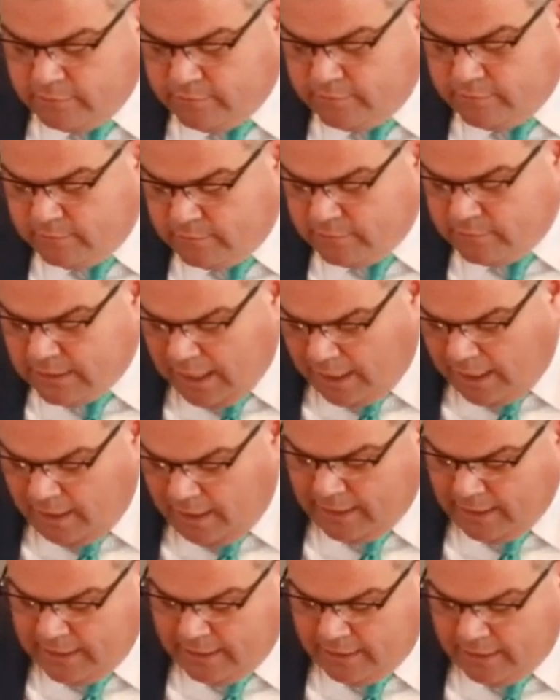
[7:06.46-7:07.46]

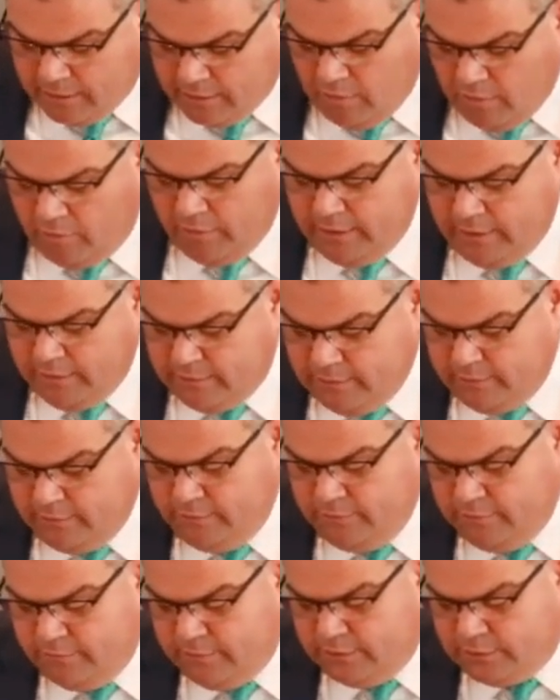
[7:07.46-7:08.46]
God and according to
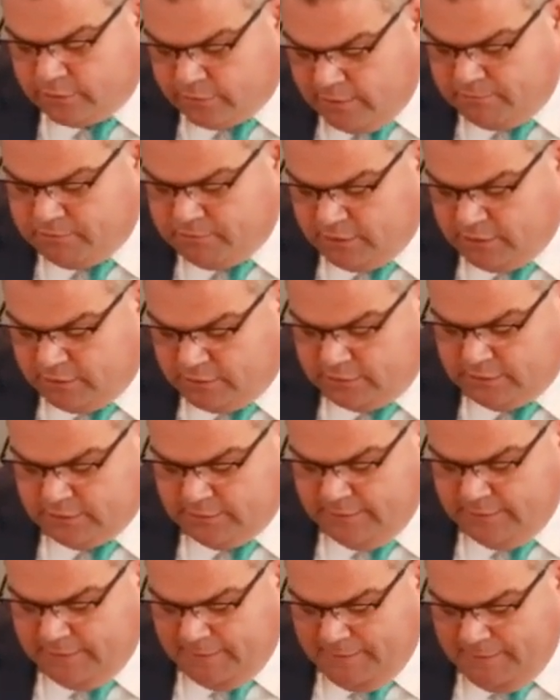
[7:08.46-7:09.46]
the scriptures.
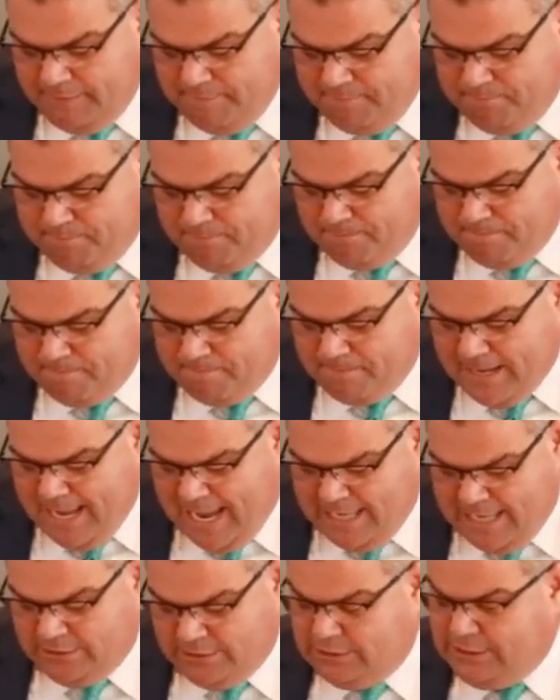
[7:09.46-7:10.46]
As
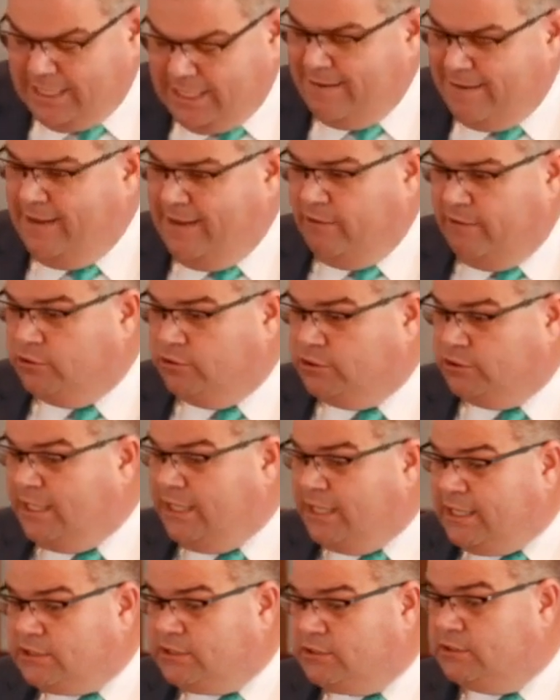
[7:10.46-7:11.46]
I said, there were
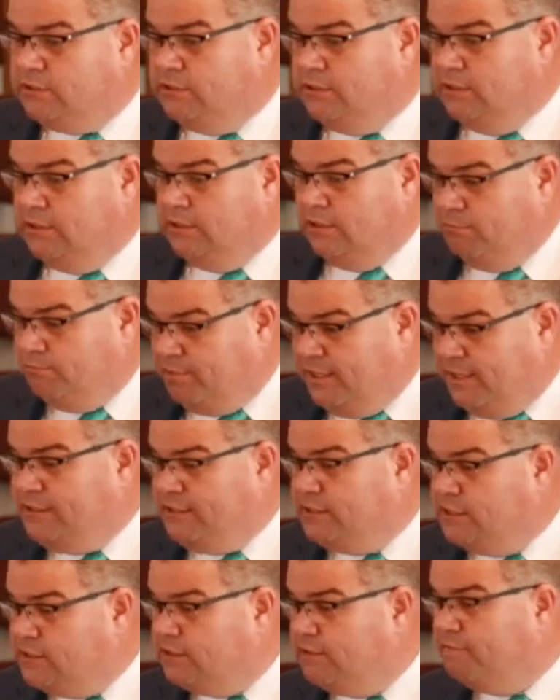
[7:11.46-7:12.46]
six
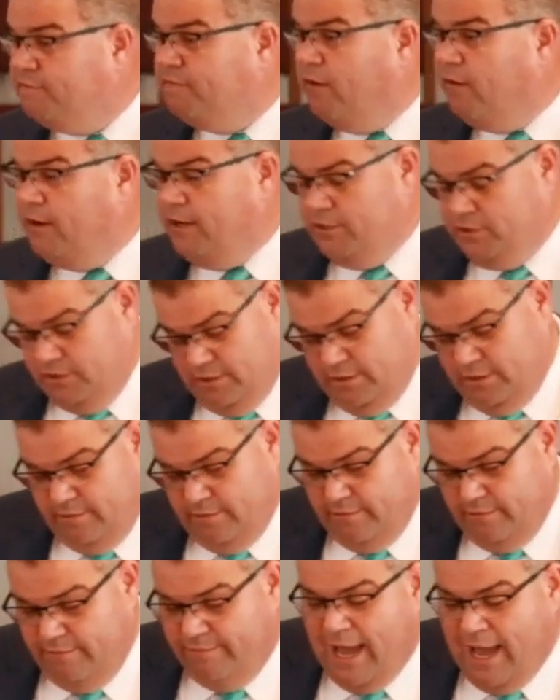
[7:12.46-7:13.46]
pieces of furniture
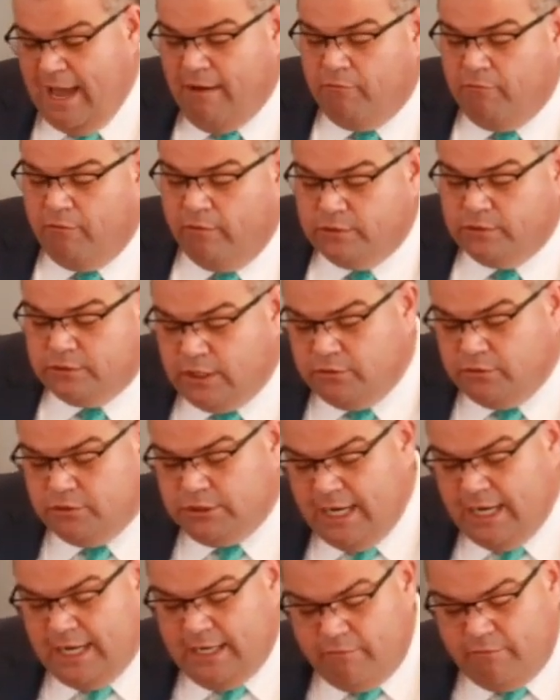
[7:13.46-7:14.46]
that were
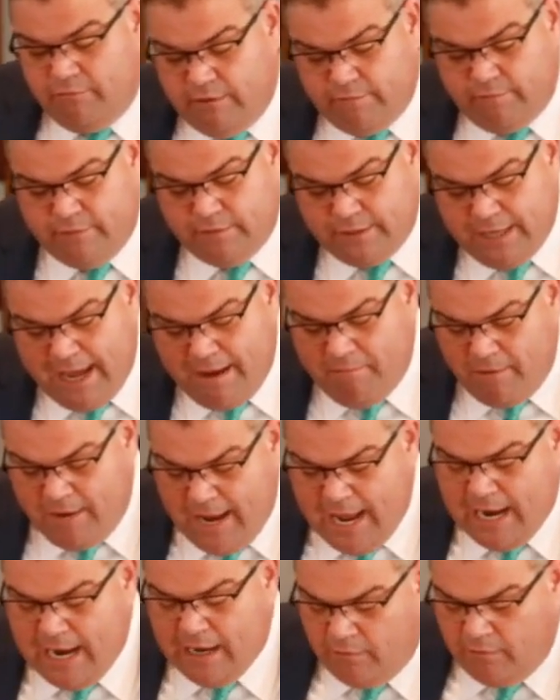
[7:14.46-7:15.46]
associated with the
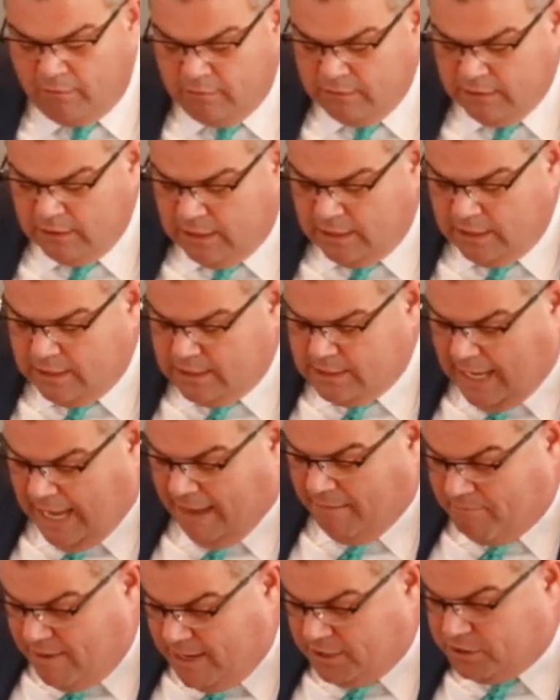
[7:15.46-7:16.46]
tabernacle. I
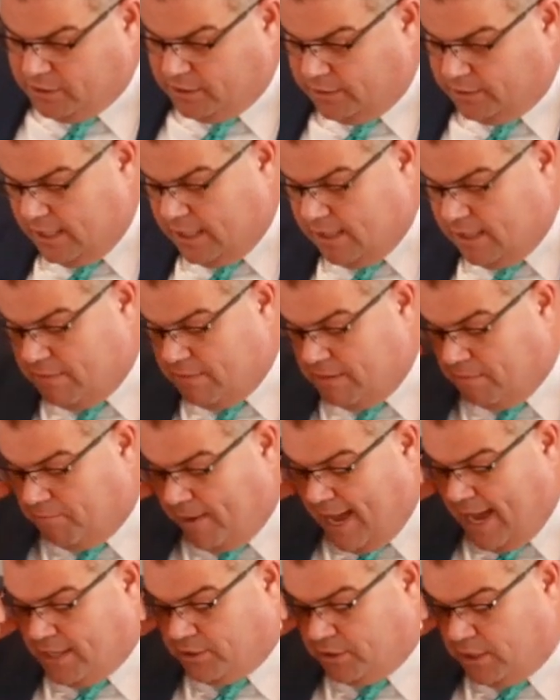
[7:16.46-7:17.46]
mentioned them in
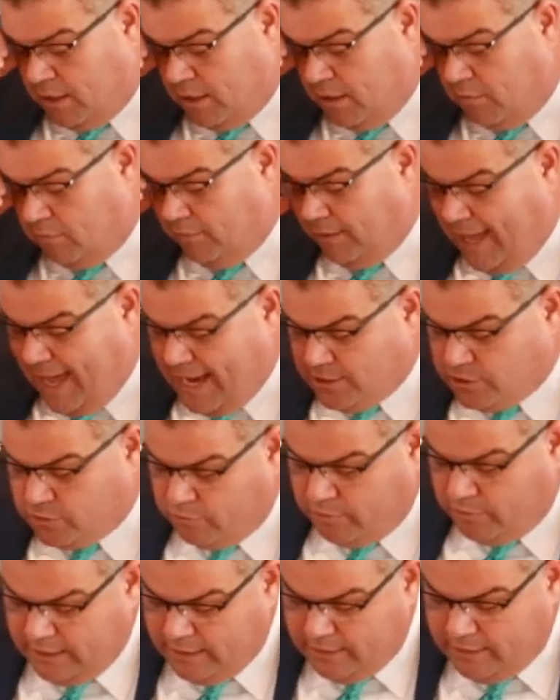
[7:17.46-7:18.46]
passing on last
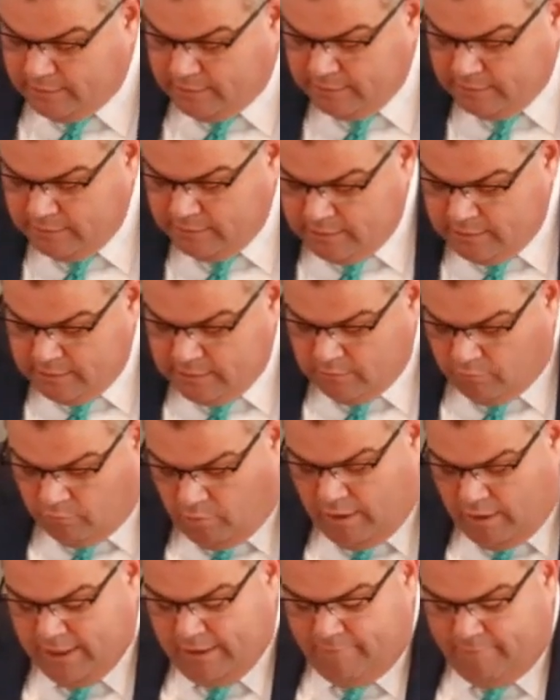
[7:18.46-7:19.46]
week.
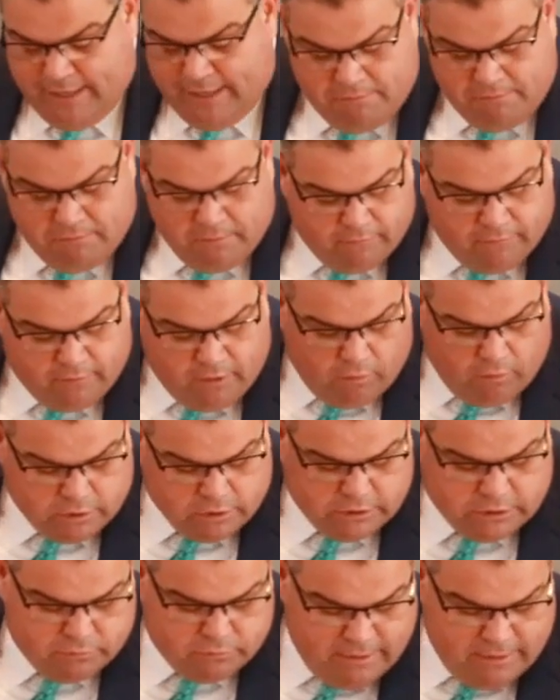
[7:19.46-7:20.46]
One of them, of course,
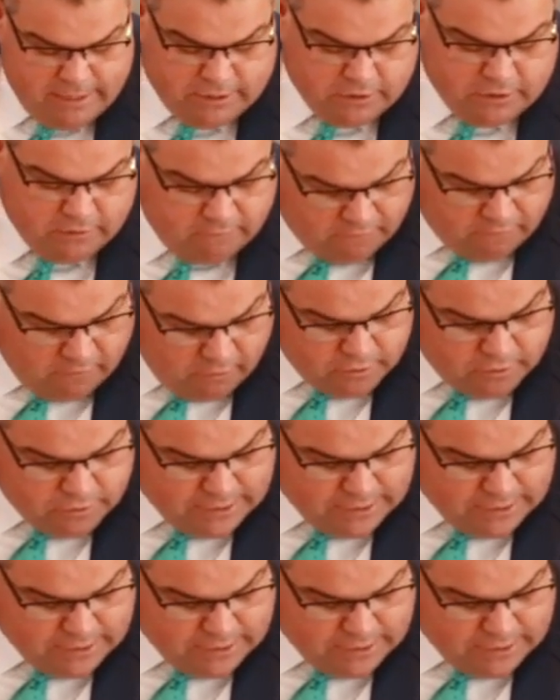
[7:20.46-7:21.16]
is mentioned first.